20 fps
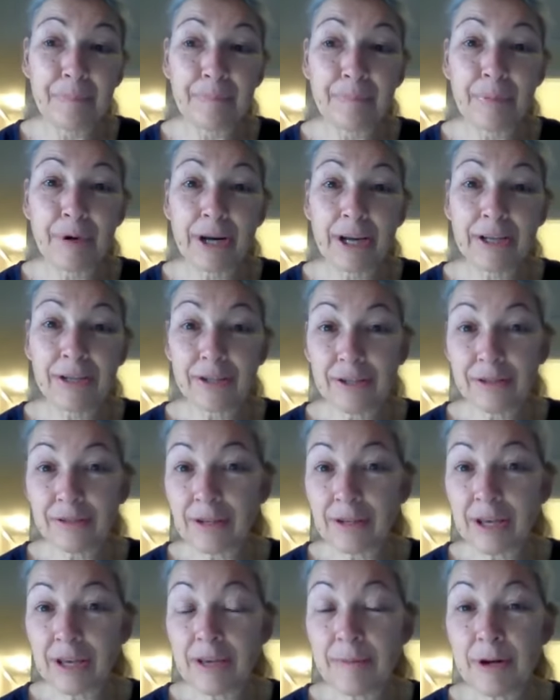Brandon
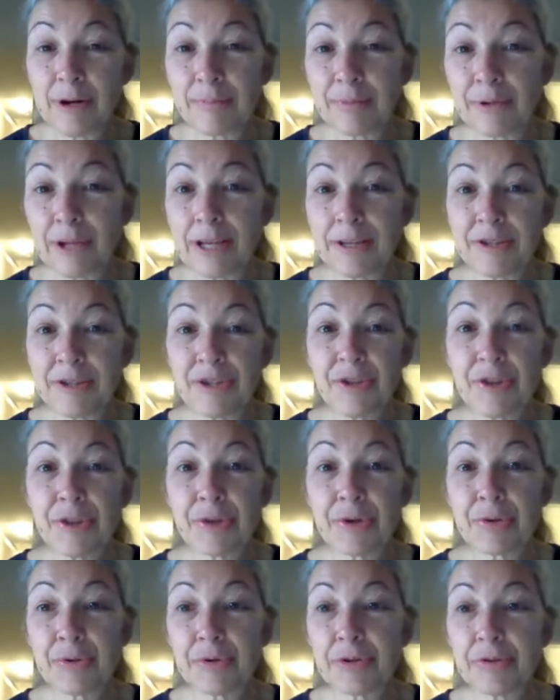came up last
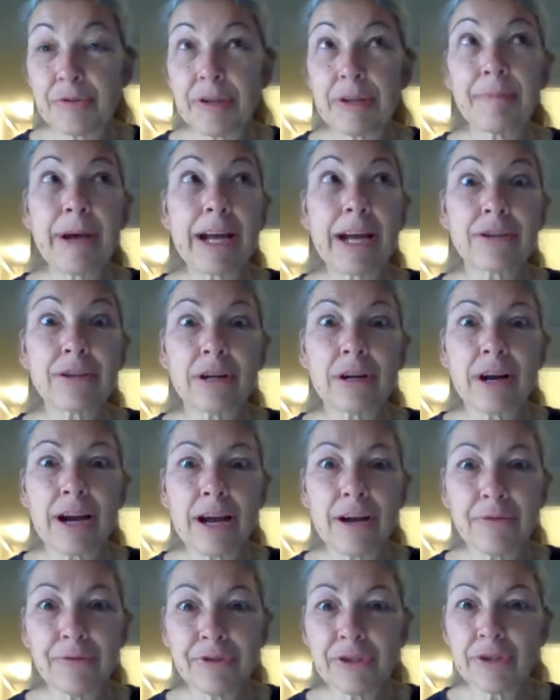Thursday. They packed our
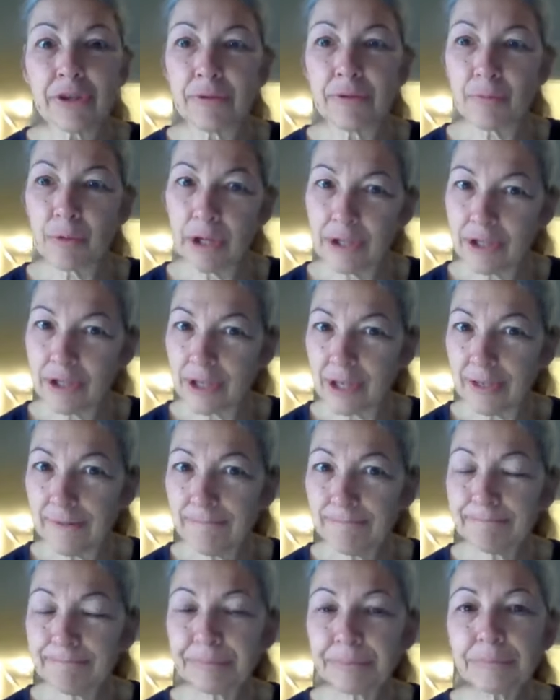house on
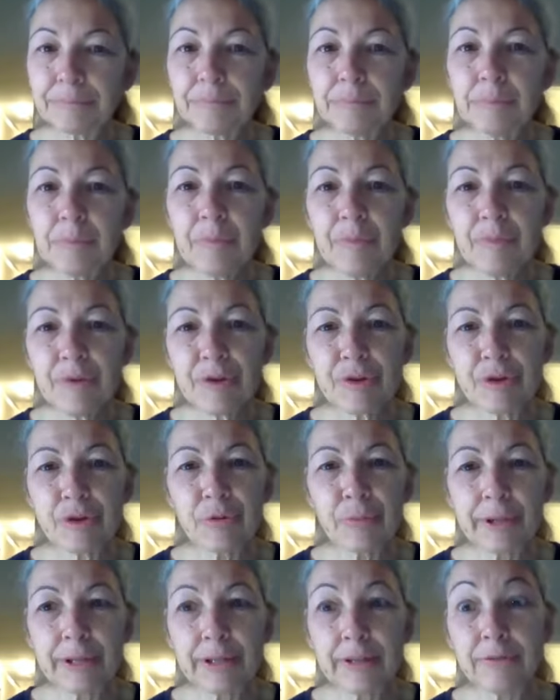Wednesday. So
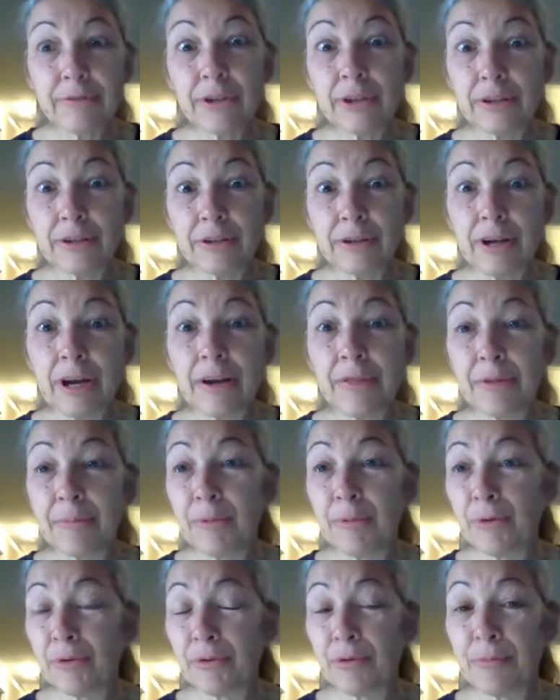we lived in the
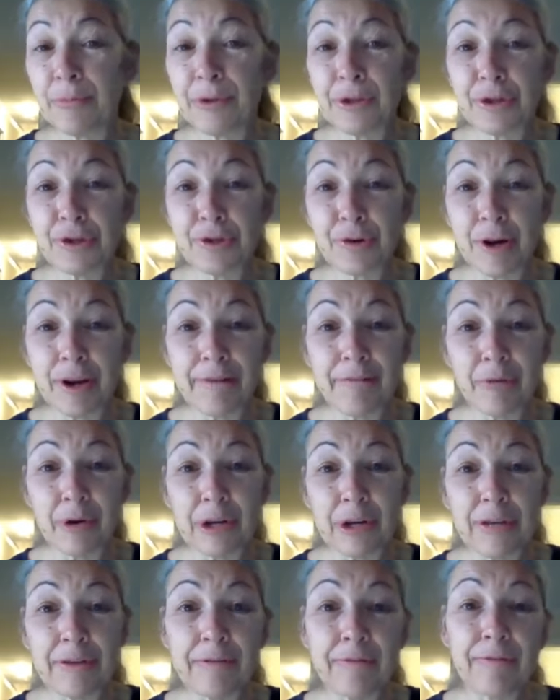motorhome in the
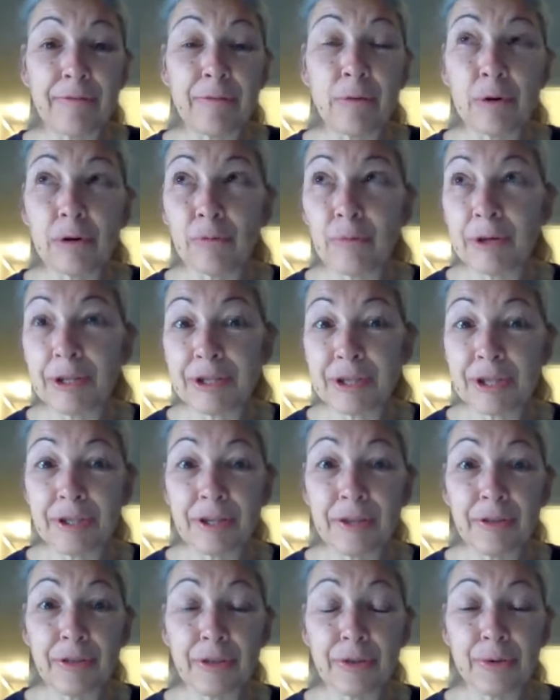driveway for Wednesday
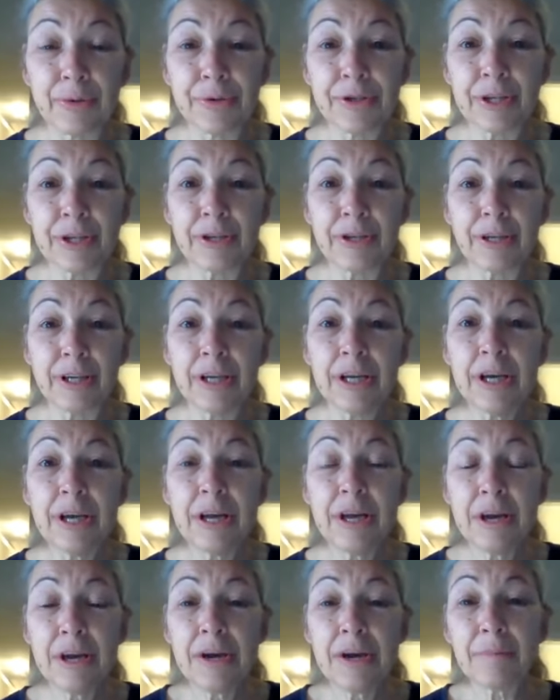night and Thursday night.
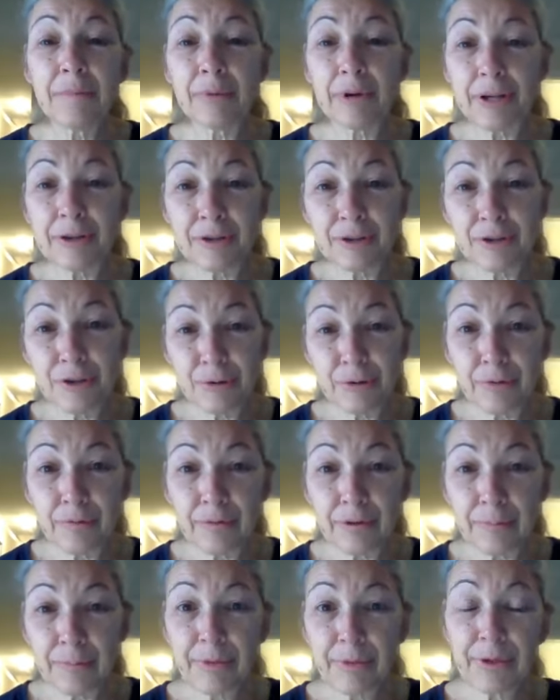Brandon drove
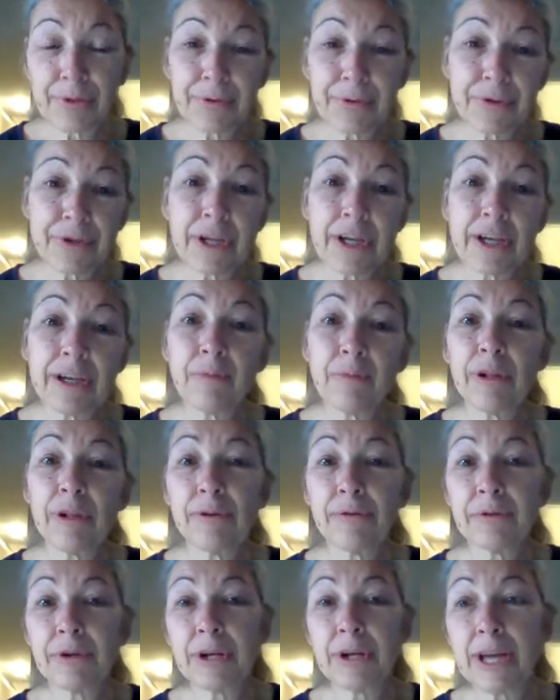up Thursday. We
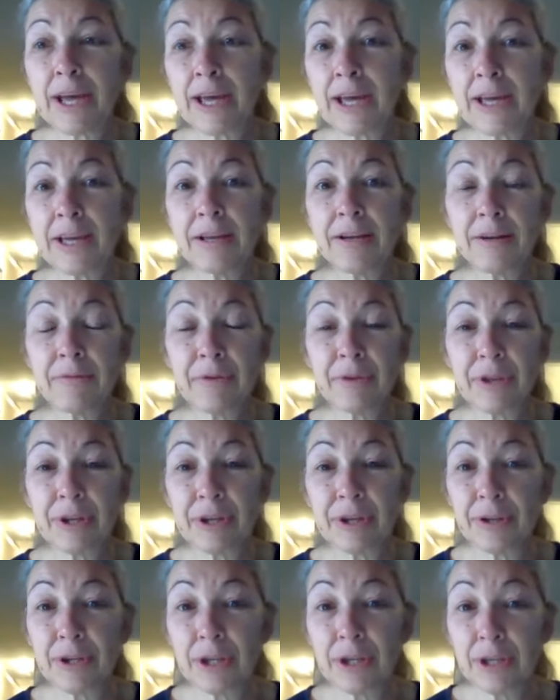loaded hay and everything
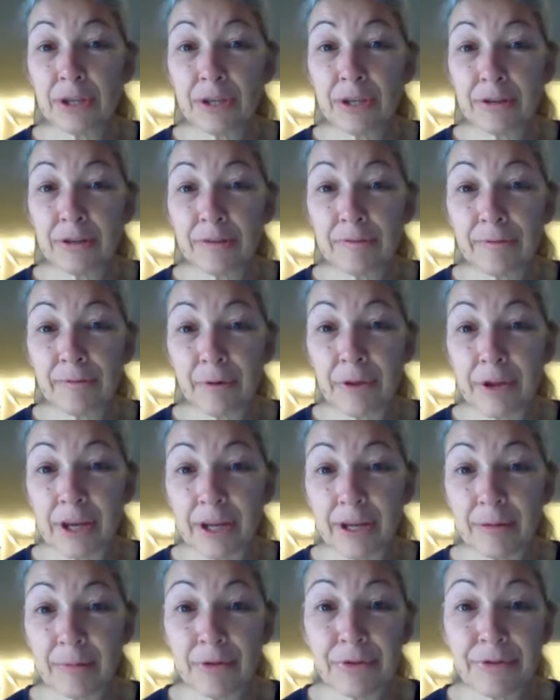in the for the
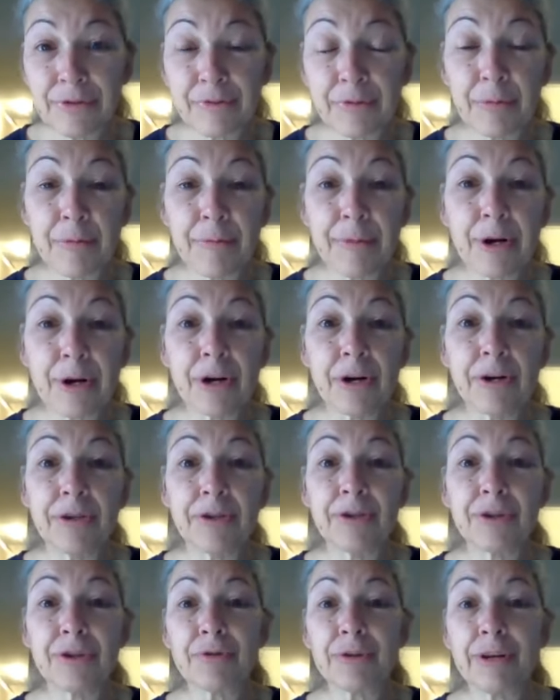animals from the barn in
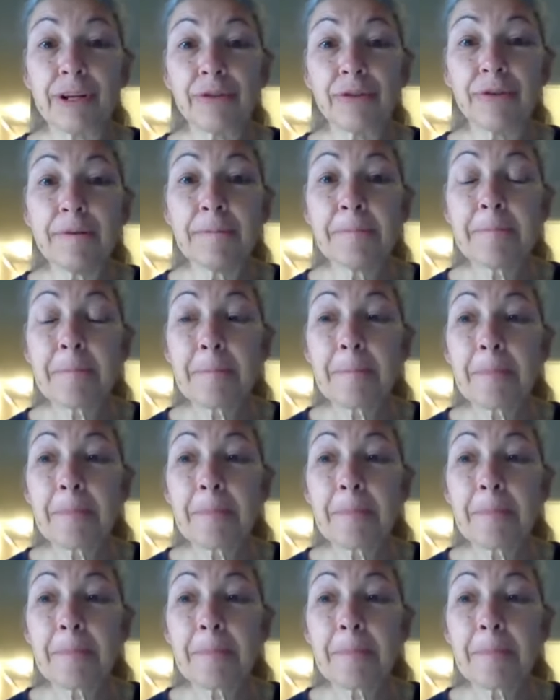the trailer.